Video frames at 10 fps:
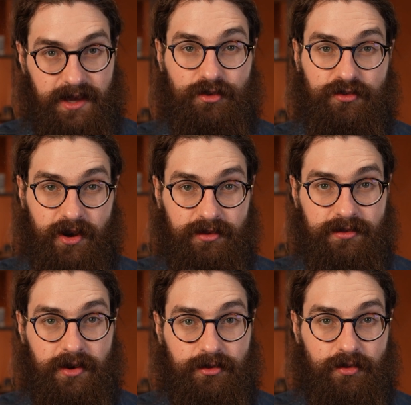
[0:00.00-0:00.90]
and you don't
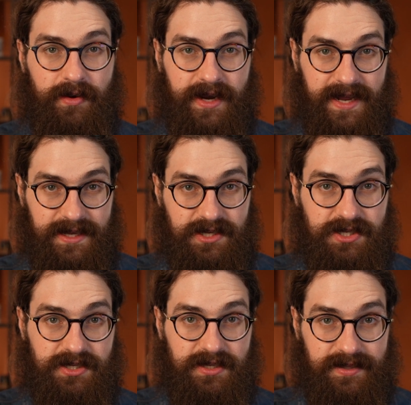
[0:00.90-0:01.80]
know
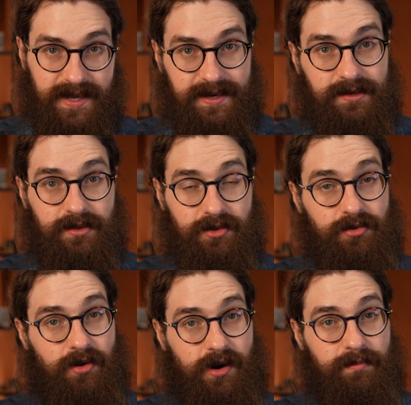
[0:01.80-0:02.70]
Kubernetes, then
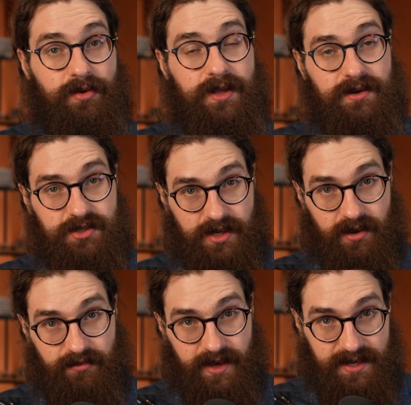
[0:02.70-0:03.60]
you are putting
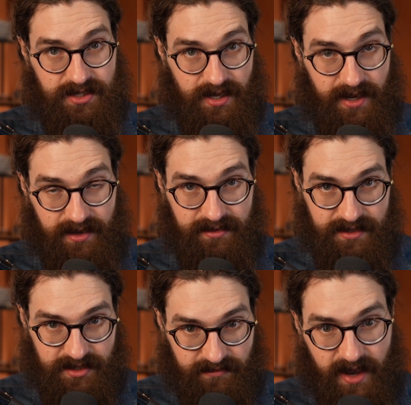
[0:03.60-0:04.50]
yourself at a
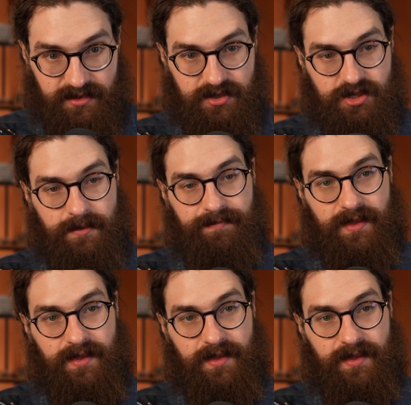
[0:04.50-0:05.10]
disadvantage.